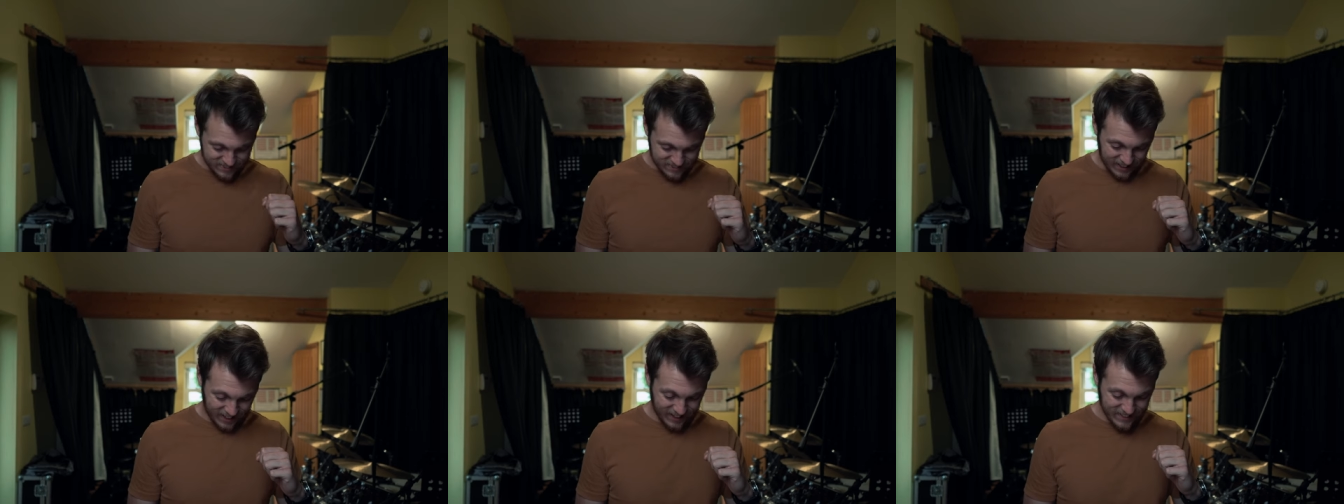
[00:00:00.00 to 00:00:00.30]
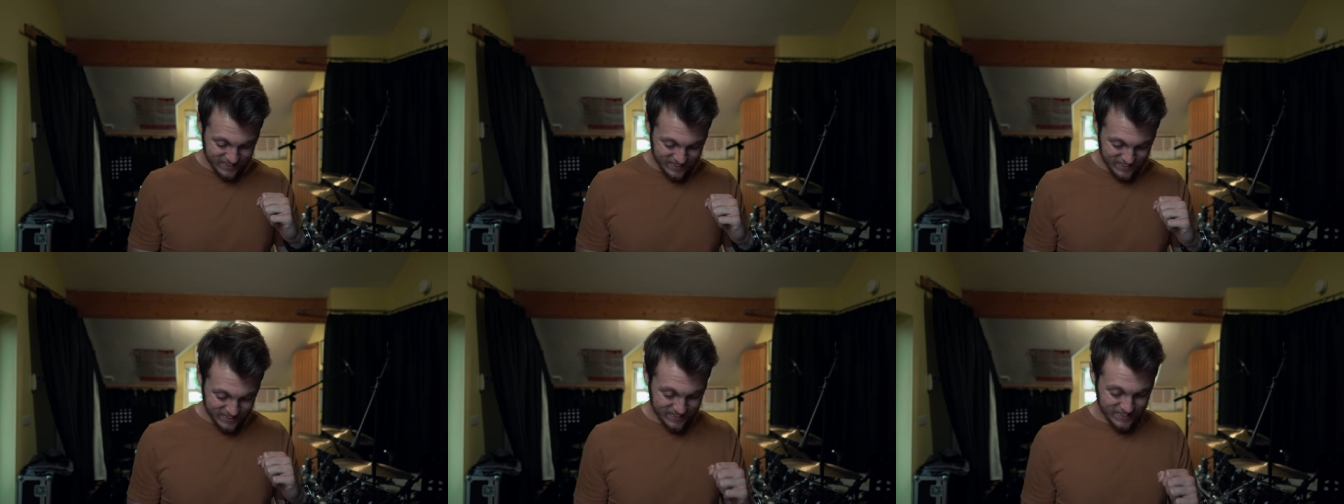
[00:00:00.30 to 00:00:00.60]

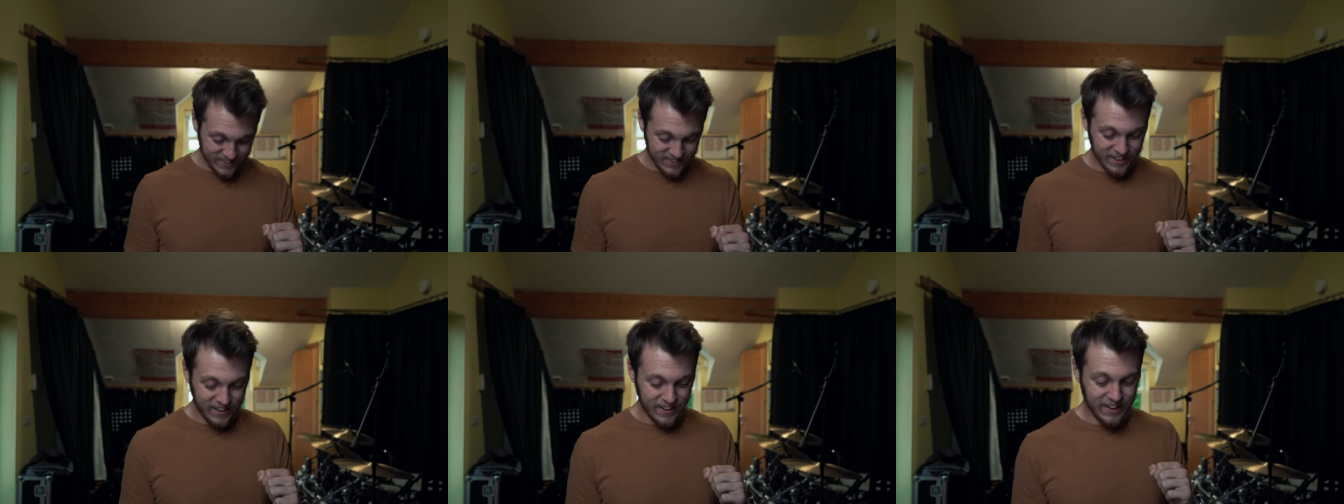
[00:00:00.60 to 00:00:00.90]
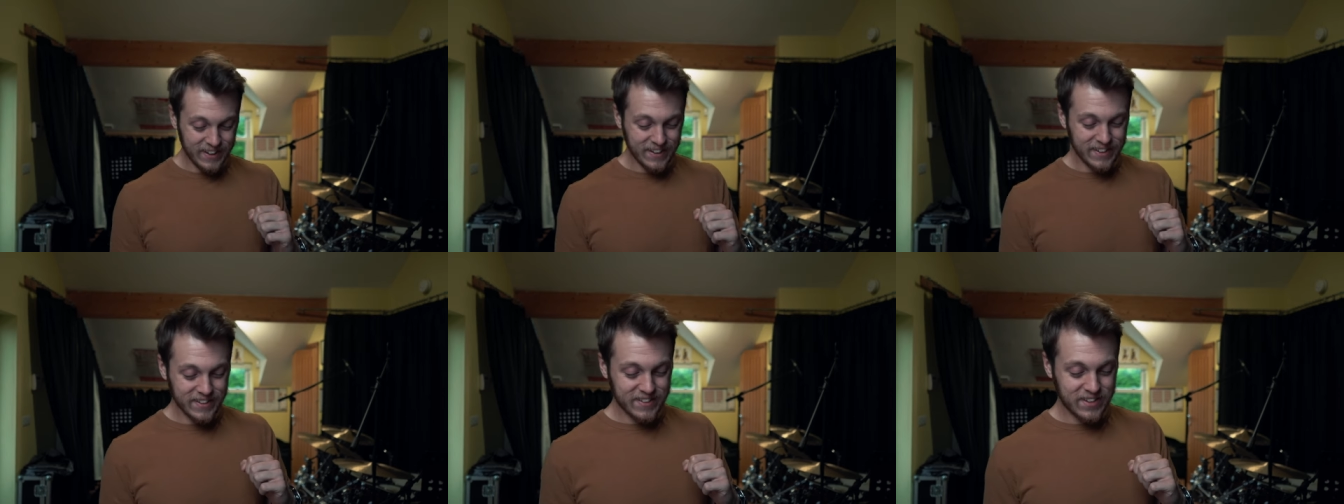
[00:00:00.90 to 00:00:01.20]
Yes.
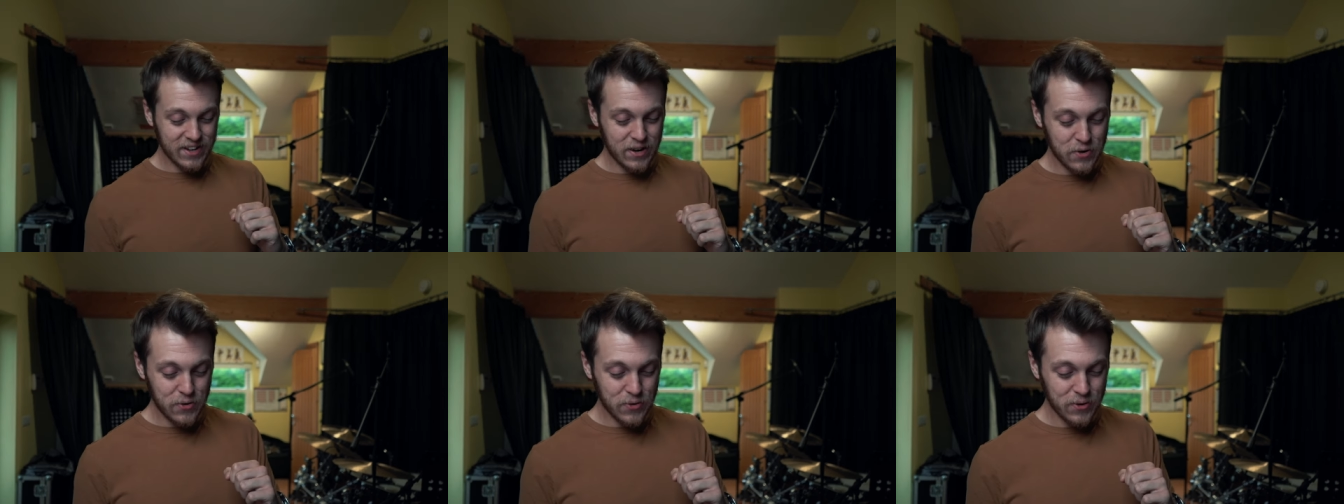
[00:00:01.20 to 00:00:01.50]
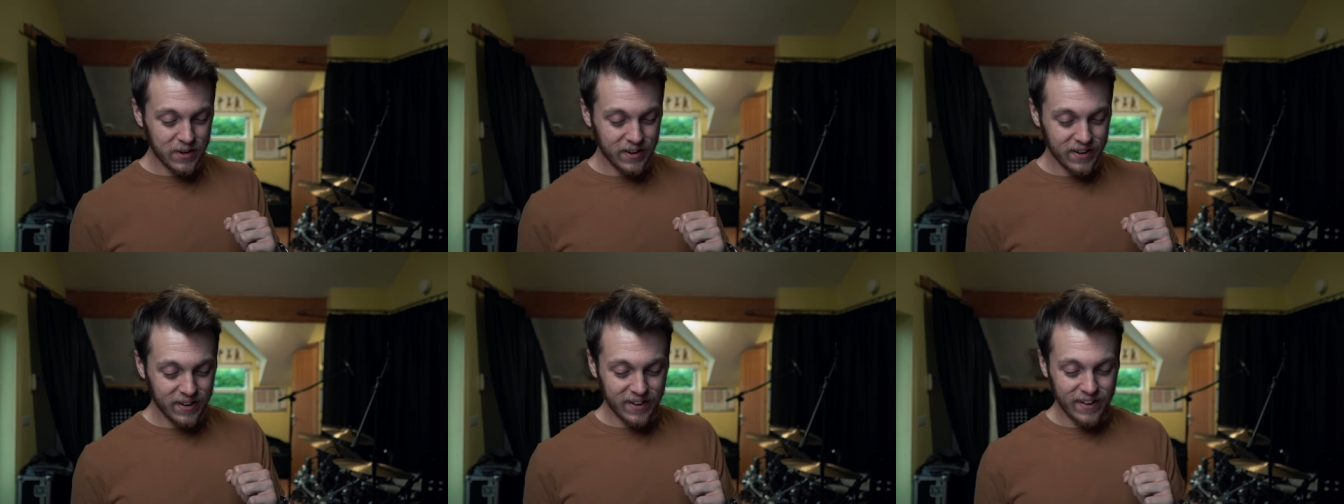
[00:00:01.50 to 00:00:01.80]

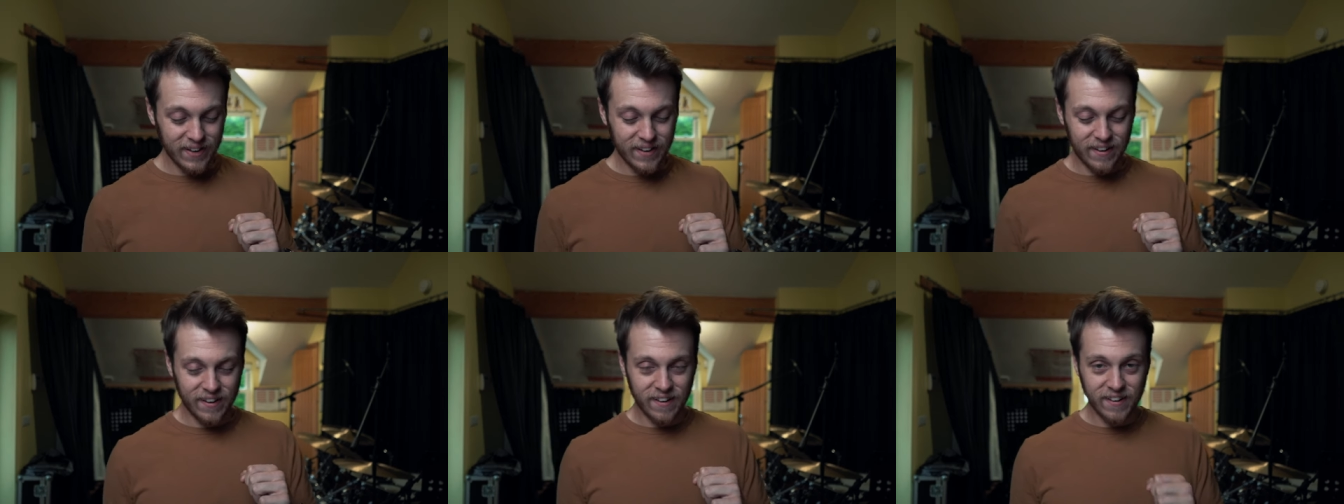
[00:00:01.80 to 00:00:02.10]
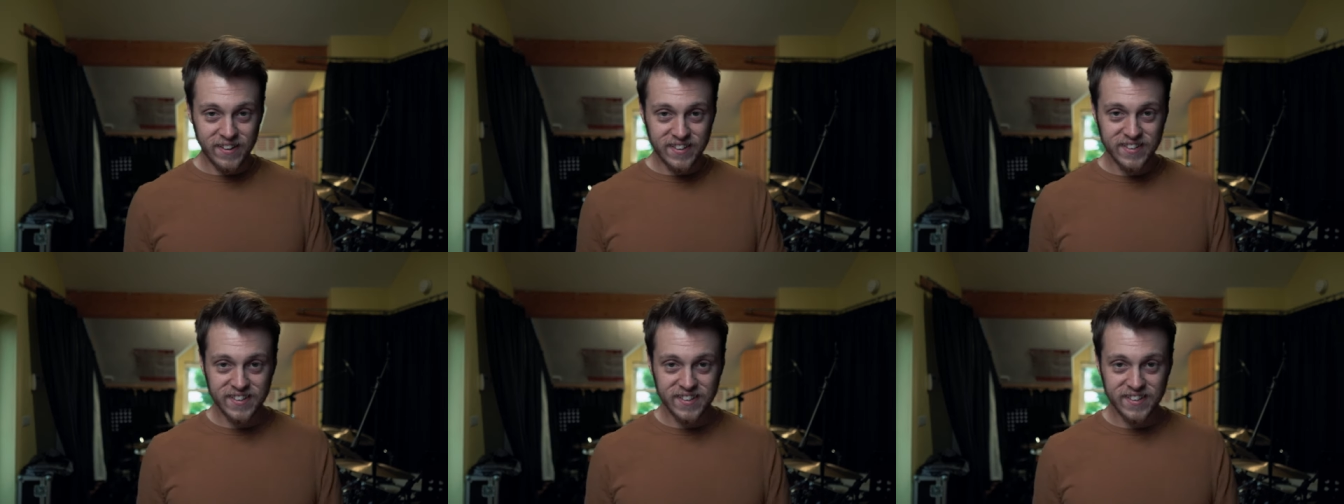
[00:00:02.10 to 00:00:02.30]
So I